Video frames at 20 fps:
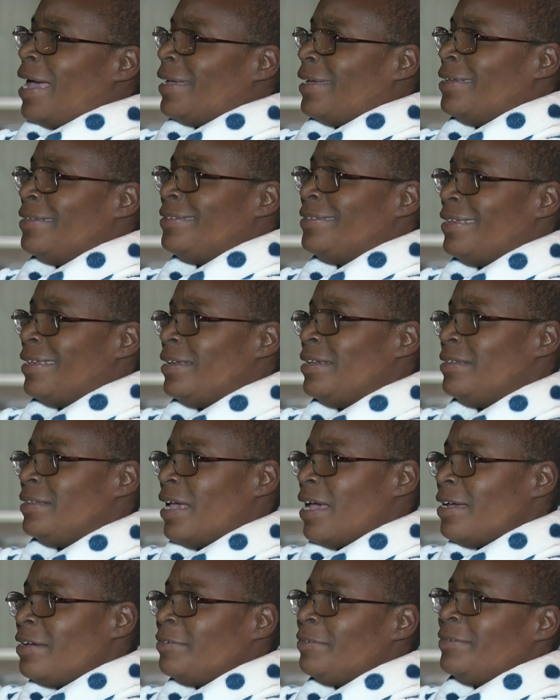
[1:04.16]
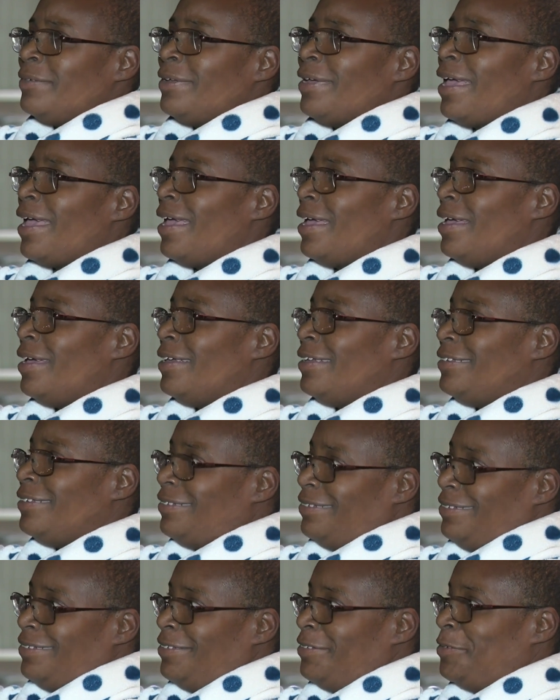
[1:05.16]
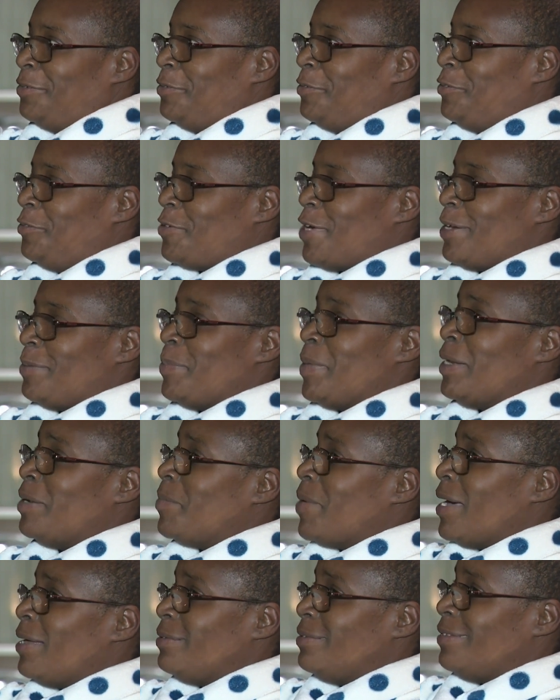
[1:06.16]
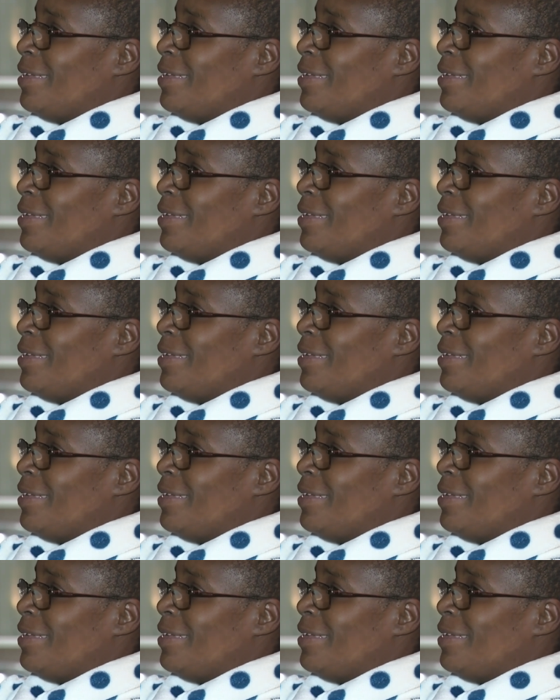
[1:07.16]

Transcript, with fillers: I guess, get it down and try to minimize